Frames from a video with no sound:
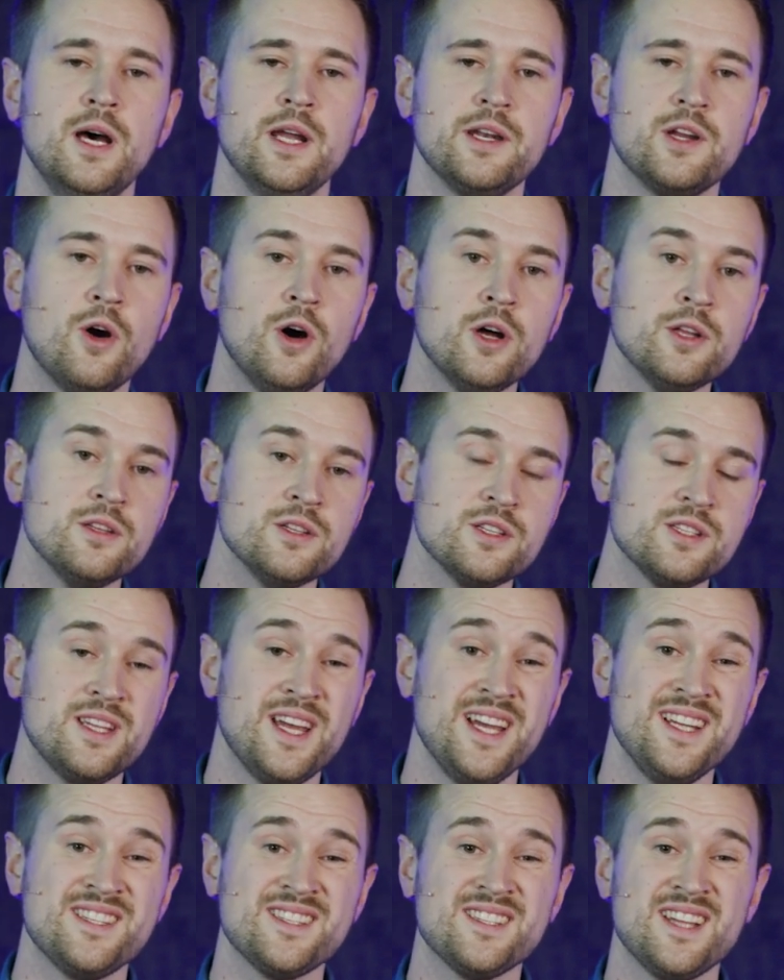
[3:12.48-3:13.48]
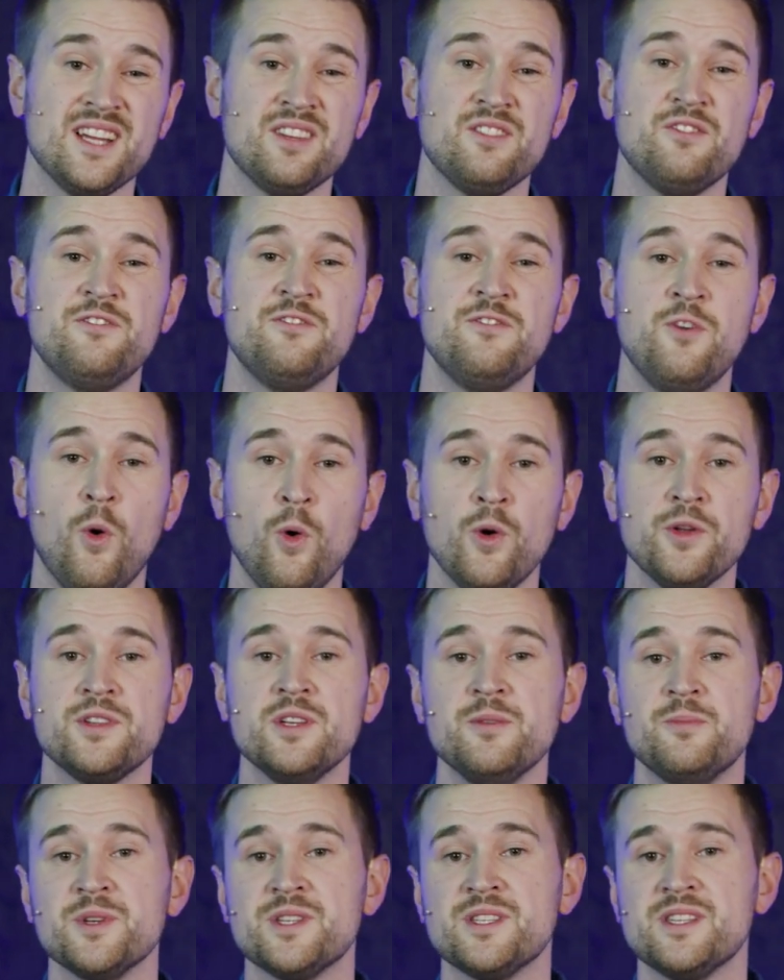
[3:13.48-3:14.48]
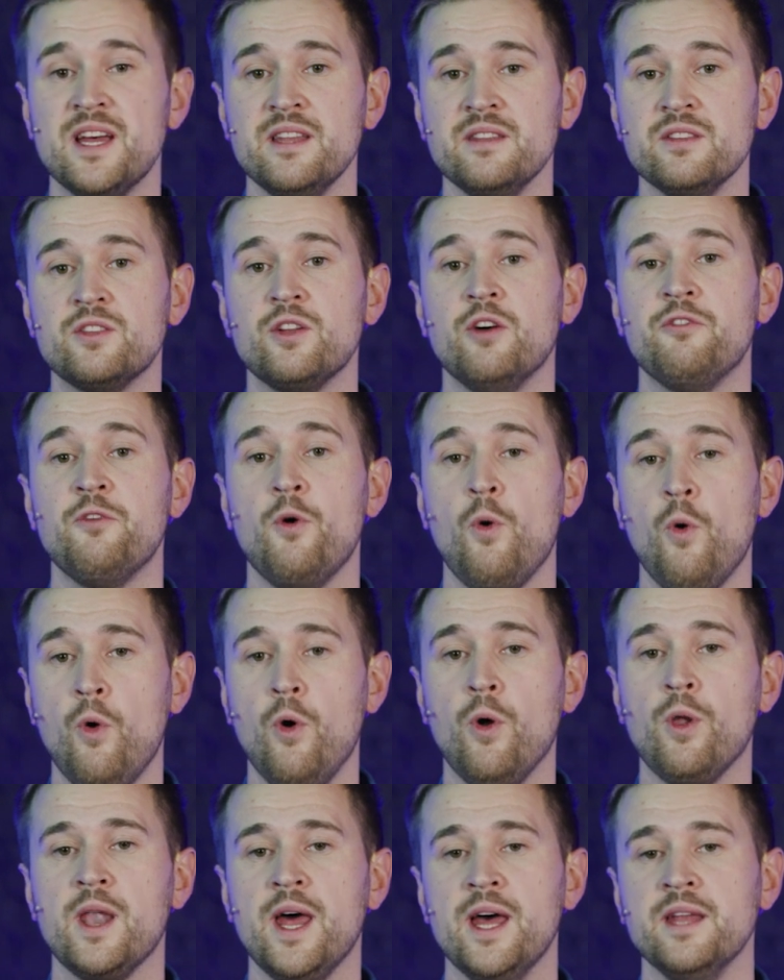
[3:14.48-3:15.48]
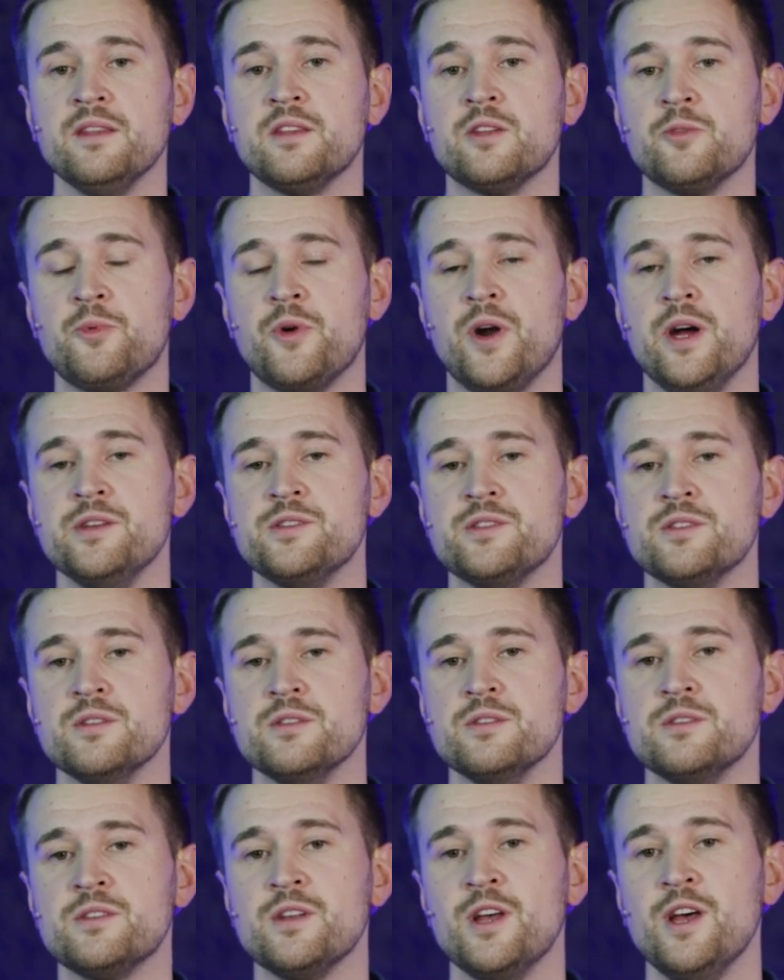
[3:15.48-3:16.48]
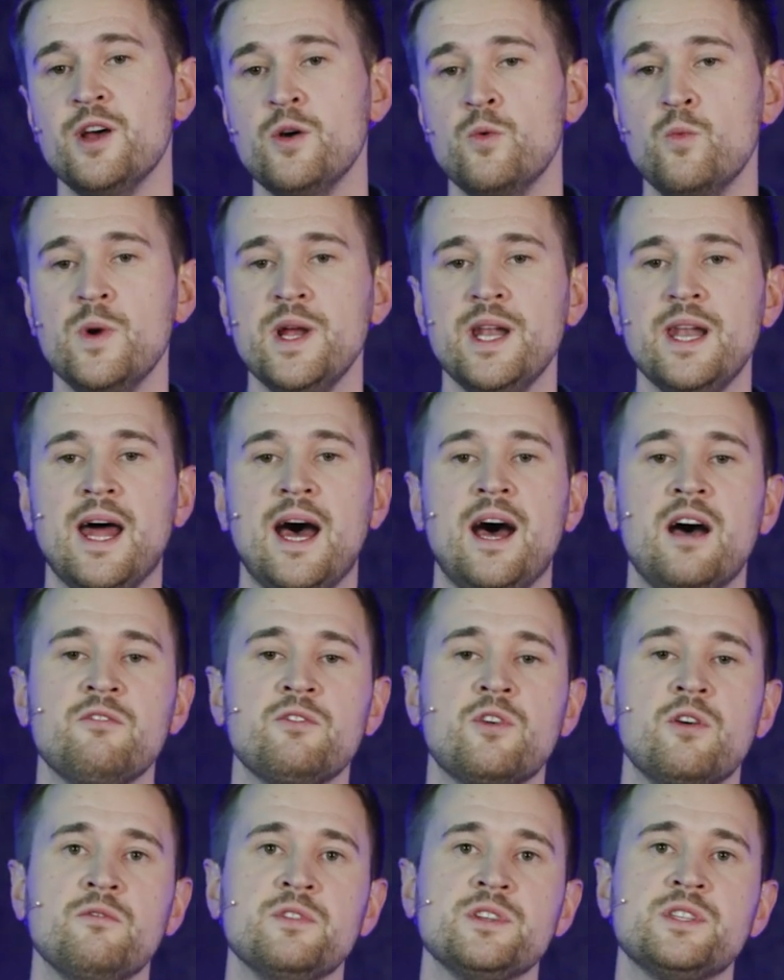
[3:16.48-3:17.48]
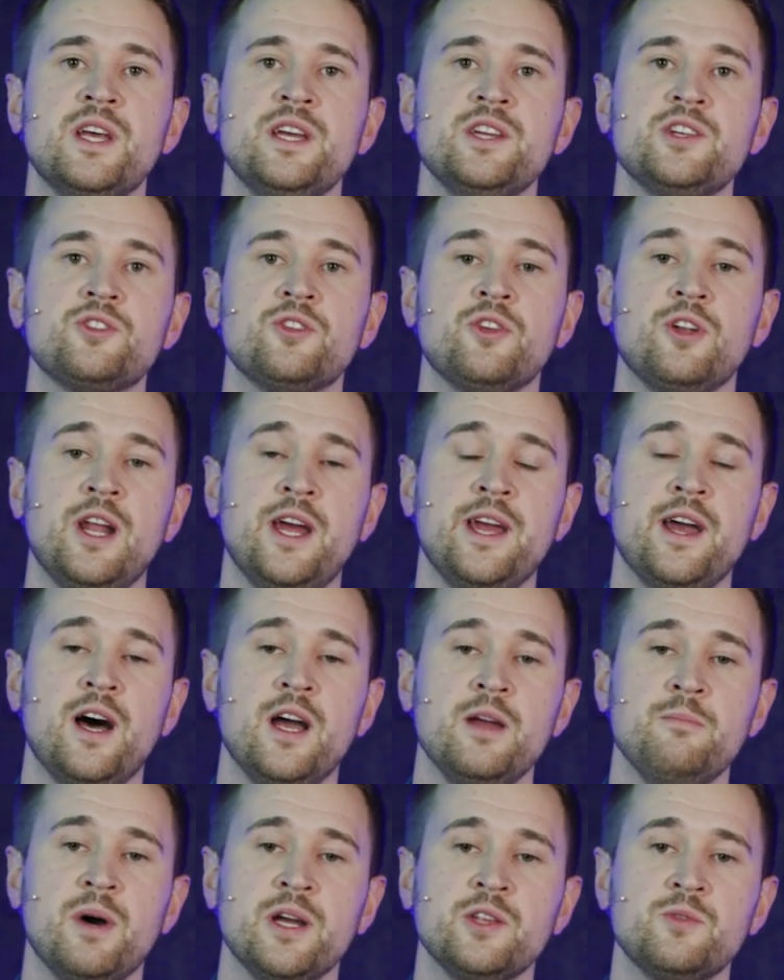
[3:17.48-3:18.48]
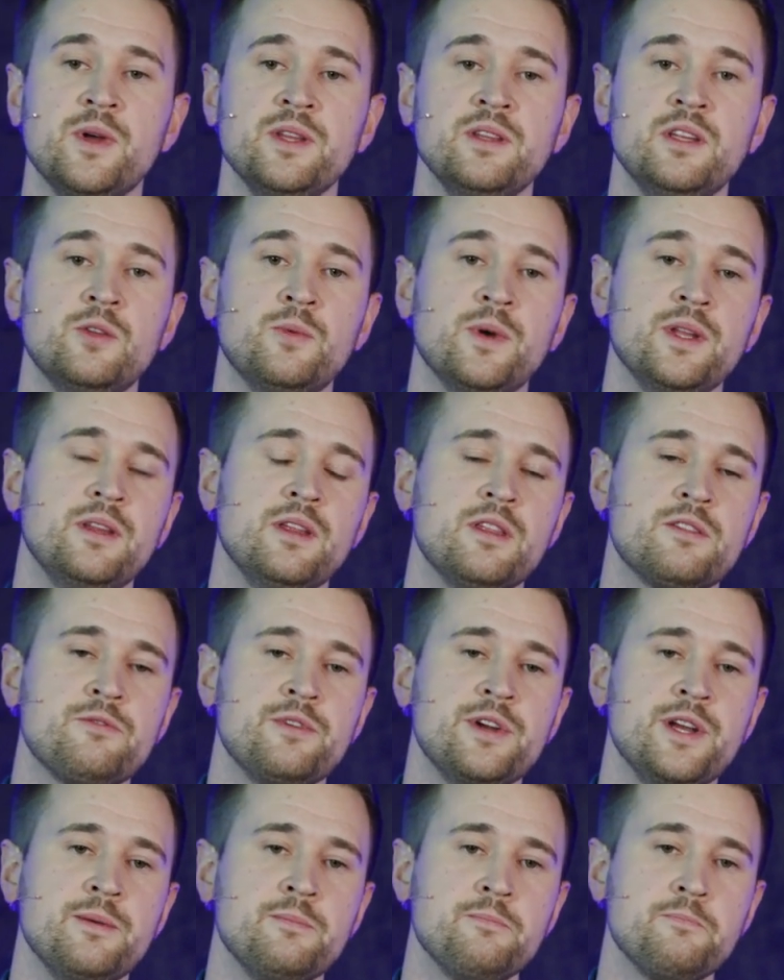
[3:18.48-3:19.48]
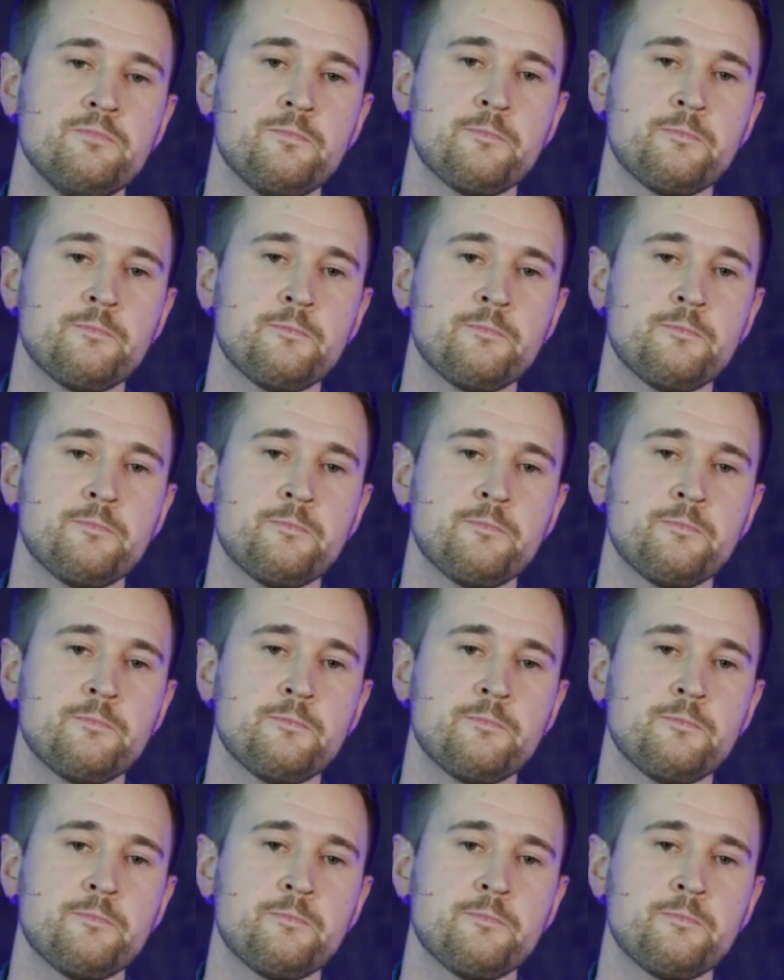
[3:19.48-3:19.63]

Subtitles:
And Gartner states that 40% of all enterprises will have conversational AI by 2023.